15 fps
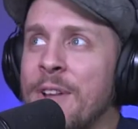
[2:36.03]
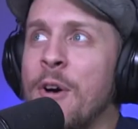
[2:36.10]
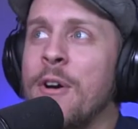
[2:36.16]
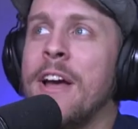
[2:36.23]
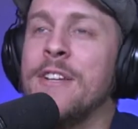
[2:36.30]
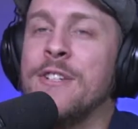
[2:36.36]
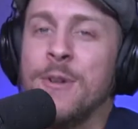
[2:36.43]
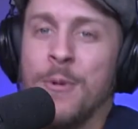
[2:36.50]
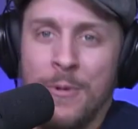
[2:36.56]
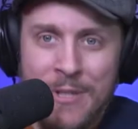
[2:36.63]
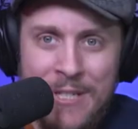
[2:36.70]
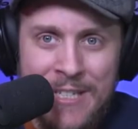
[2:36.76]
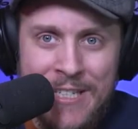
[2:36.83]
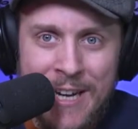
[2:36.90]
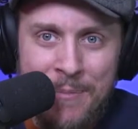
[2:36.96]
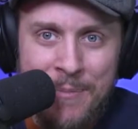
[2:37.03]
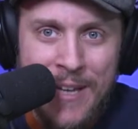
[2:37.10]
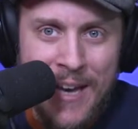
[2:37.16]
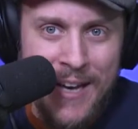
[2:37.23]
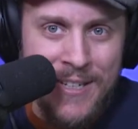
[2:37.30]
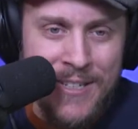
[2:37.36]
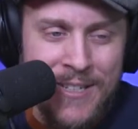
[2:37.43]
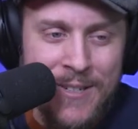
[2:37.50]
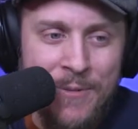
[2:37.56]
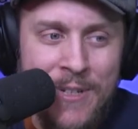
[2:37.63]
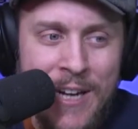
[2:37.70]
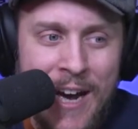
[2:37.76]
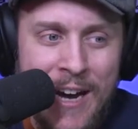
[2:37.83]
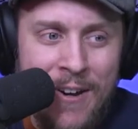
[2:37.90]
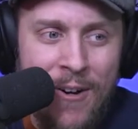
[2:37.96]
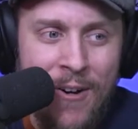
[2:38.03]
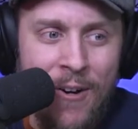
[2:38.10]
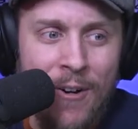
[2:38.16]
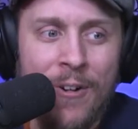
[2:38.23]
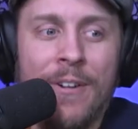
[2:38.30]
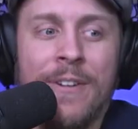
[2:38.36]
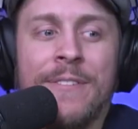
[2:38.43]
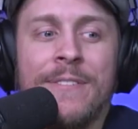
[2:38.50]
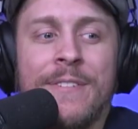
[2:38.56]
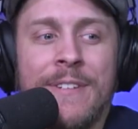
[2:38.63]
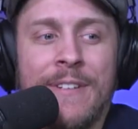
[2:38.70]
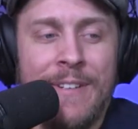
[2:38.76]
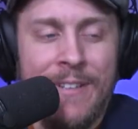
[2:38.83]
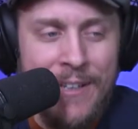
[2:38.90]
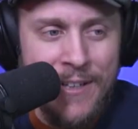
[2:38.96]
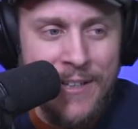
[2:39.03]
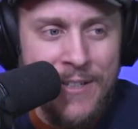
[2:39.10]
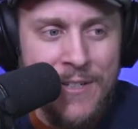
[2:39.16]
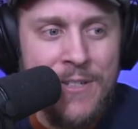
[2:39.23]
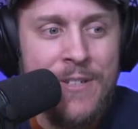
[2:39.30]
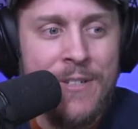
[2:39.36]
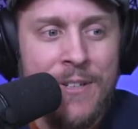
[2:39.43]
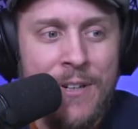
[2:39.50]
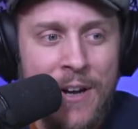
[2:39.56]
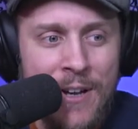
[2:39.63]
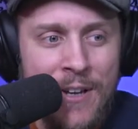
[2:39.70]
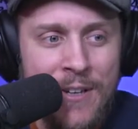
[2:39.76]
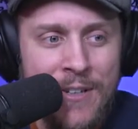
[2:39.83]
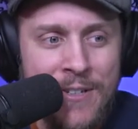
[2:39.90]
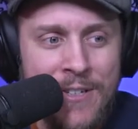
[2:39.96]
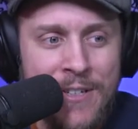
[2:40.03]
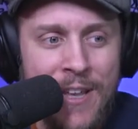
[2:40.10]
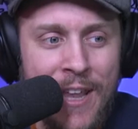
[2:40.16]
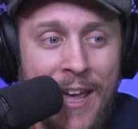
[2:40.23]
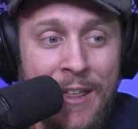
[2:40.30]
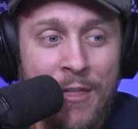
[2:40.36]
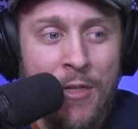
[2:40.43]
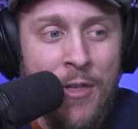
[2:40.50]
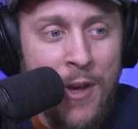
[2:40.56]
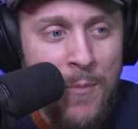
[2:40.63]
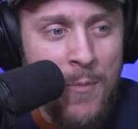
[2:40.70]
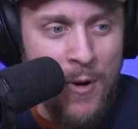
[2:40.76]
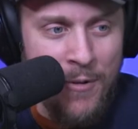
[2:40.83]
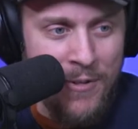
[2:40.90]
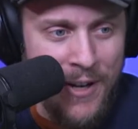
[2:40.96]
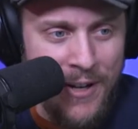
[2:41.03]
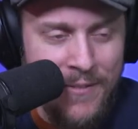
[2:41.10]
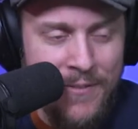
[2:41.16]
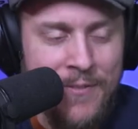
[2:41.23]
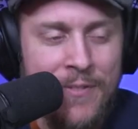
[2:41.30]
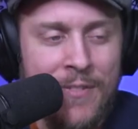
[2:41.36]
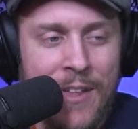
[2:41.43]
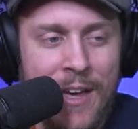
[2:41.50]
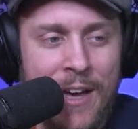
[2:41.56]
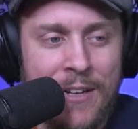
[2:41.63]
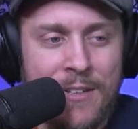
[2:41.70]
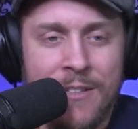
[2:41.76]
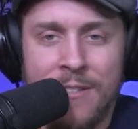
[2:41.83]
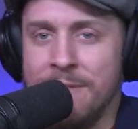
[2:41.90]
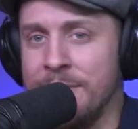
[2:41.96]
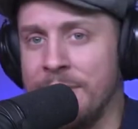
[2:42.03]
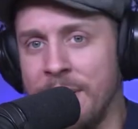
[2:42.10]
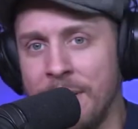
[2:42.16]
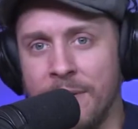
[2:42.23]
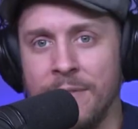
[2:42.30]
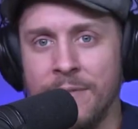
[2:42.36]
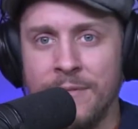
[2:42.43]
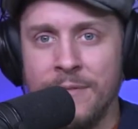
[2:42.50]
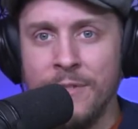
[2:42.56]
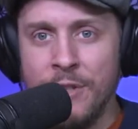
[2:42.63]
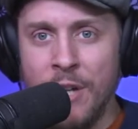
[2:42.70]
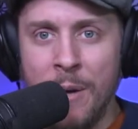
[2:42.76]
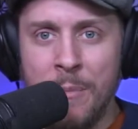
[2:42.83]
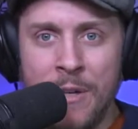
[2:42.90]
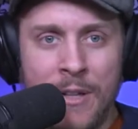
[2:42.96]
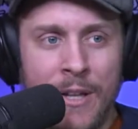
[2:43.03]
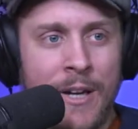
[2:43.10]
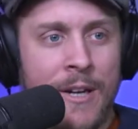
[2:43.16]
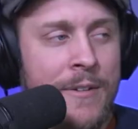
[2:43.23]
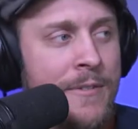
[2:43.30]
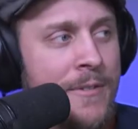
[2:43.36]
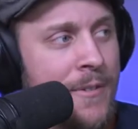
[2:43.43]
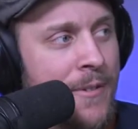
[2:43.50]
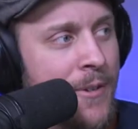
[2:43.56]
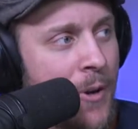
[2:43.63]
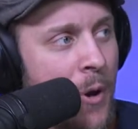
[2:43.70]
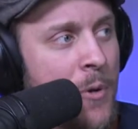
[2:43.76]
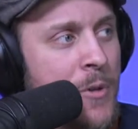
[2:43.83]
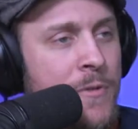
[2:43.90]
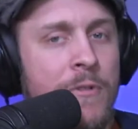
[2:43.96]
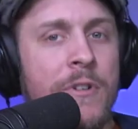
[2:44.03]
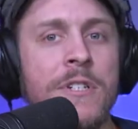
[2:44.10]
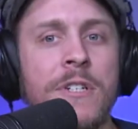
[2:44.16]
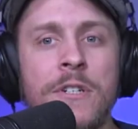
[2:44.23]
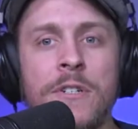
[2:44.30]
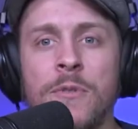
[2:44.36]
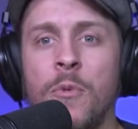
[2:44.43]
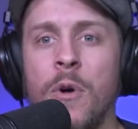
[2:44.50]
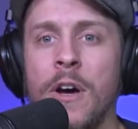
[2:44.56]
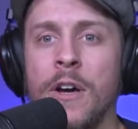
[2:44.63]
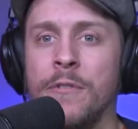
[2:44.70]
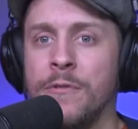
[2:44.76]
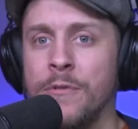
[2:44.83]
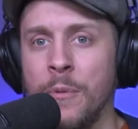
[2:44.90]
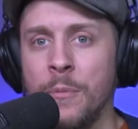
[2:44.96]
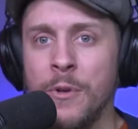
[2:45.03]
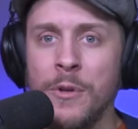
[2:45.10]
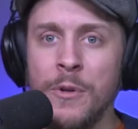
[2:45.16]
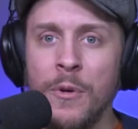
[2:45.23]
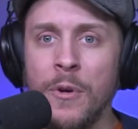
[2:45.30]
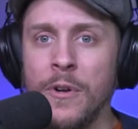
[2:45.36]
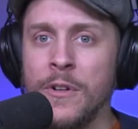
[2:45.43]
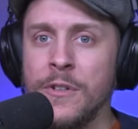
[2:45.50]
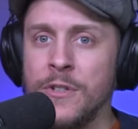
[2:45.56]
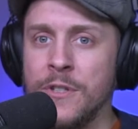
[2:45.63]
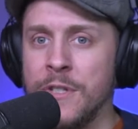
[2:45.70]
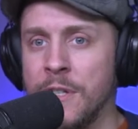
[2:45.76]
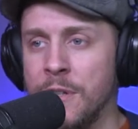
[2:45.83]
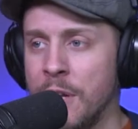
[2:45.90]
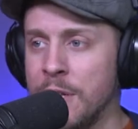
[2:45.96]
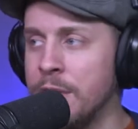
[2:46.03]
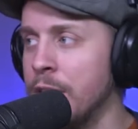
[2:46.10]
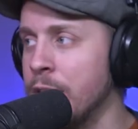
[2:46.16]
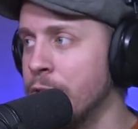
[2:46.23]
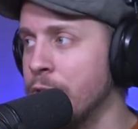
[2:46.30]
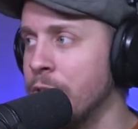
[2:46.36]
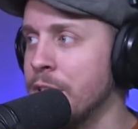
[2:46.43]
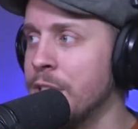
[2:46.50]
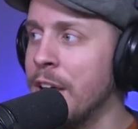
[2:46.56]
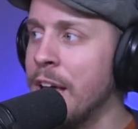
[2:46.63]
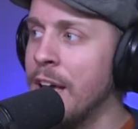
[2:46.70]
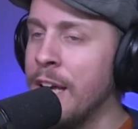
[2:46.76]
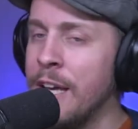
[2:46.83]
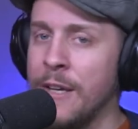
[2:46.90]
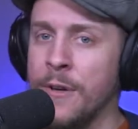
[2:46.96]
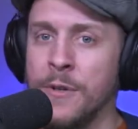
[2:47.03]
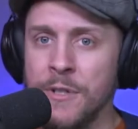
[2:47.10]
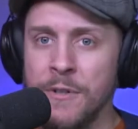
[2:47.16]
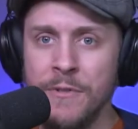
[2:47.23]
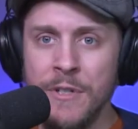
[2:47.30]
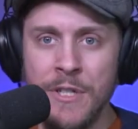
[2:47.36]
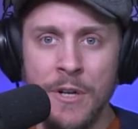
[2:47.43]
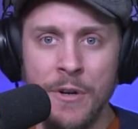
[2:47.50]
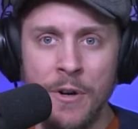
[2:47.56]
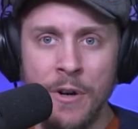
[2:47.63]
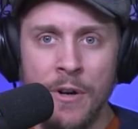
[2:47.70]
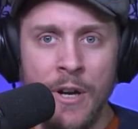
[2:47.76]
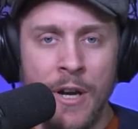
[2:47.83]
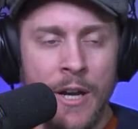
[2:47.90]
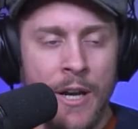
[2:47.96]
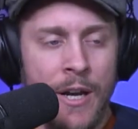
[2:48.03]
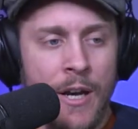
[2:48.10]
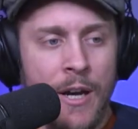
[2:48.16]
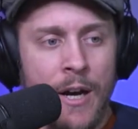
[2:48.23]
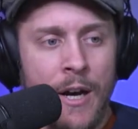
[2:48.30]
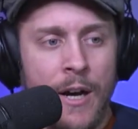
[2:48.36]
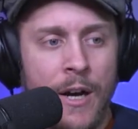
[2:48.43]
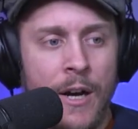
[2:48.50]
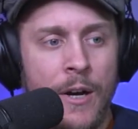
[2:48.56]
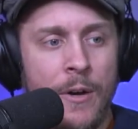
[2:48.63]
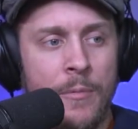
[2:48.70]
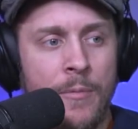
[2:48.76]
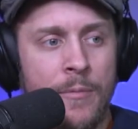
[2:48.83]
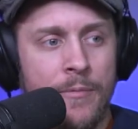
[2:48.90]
Okay, so since I'm yes, so Die Hard is like the movie that, you know, John McClane goes to visit his wife from New York. She's in Los Angeles. He goes to visit her at